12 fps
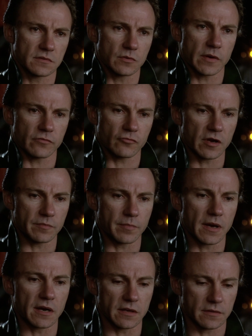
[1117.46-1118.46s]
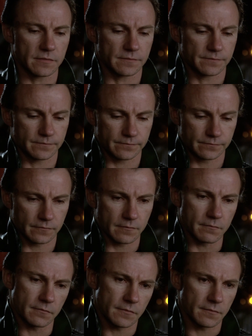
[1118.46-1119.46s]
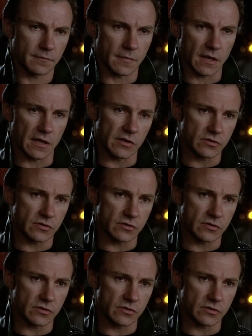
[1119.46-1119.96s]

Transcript: You have a great body. May I